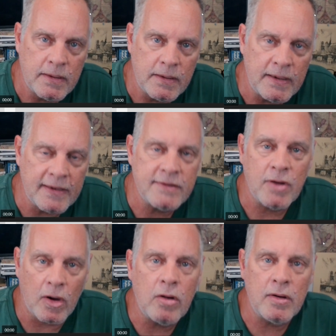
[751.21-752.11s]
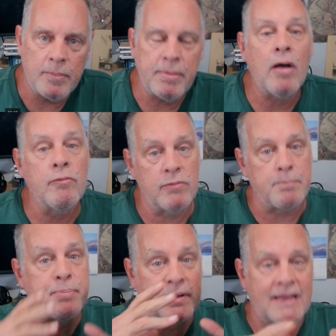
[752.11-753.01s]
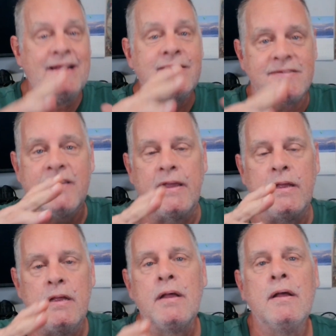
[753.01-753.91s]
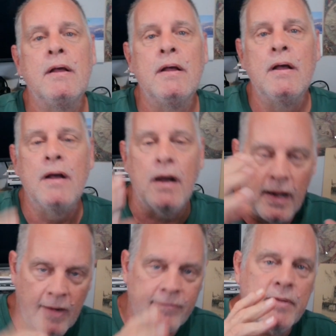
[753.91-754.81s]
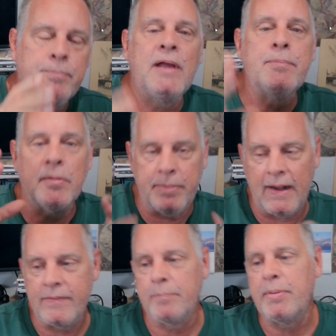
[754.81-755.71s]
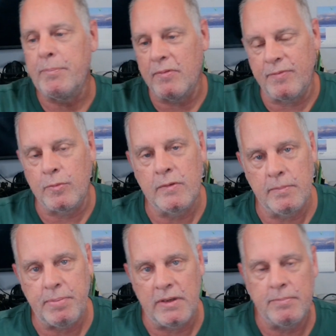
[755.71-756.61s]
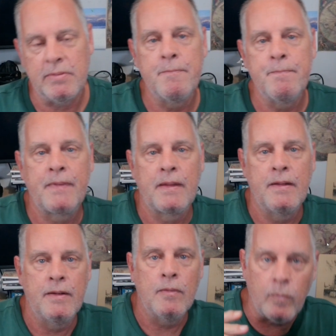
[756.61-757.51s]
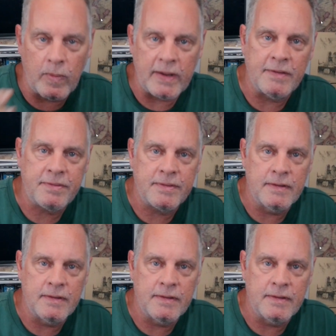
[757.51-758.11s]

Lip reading: is all about replacing of the people by the people for the people with